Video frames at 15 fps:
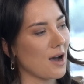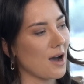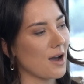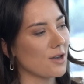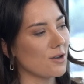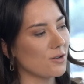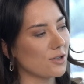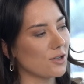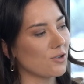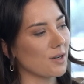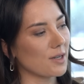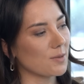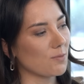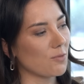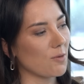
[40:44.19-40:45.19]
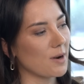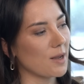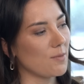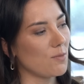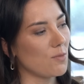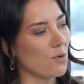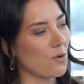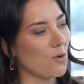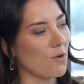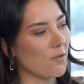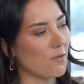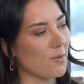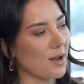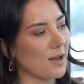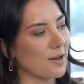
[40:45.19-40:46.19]
I used to dress probably more
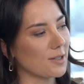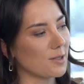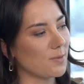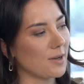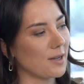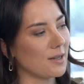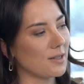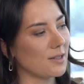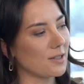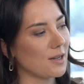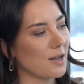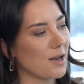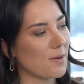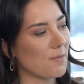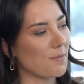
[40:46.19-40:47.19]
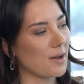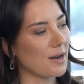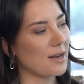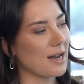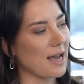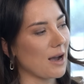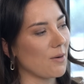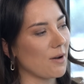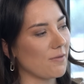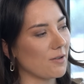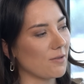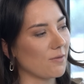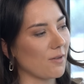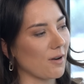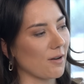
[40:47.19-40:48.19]
for my husband, but now I
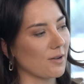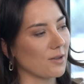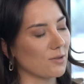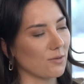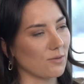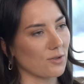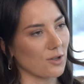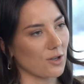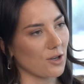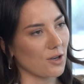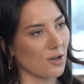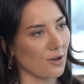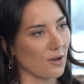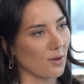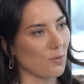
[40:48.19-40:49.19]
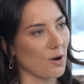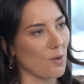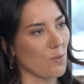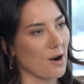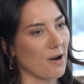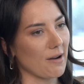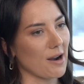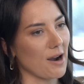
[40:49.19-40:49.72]
feel very sort of secure in what I'm wearing.